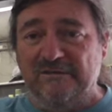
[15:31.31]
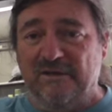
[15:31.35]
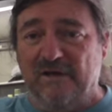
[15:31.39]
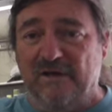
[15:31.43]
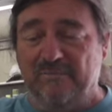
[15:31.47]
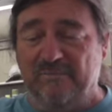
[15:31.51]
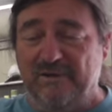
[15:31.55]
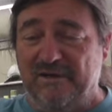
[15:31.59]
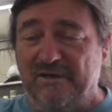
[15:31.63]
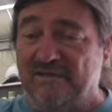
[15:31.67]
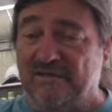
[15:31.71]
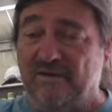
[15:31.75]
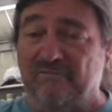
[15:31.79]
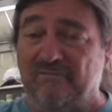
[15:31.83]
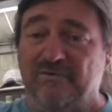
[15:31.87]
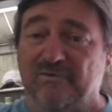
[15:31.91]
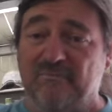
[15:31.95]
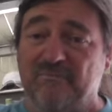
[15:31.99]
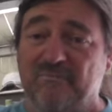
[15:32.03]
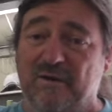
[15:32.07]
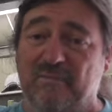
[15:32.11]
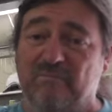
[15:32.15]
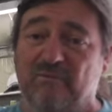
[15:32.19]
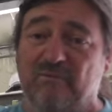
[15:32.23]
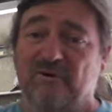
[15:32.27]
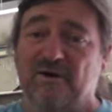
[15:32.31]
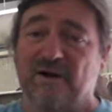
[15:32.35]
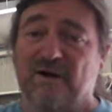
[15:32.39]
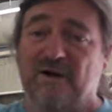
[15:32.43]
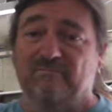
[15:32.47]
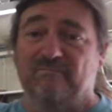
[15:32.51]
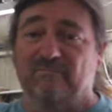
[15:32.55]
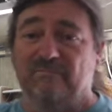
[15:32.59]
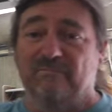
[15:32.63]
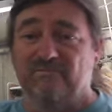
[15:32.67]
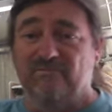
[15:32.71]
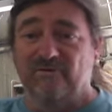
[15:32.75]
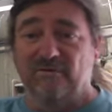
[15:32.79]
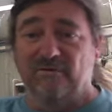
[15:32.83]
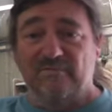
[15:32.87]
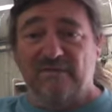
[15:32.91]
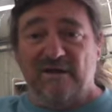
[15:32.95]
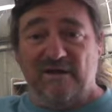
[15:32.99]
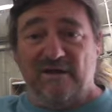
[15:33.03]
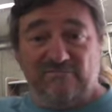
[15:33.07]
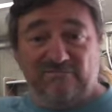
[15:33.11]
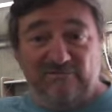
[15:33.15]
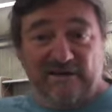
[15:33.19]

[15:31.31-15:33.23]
I picked up some bubble wrap from that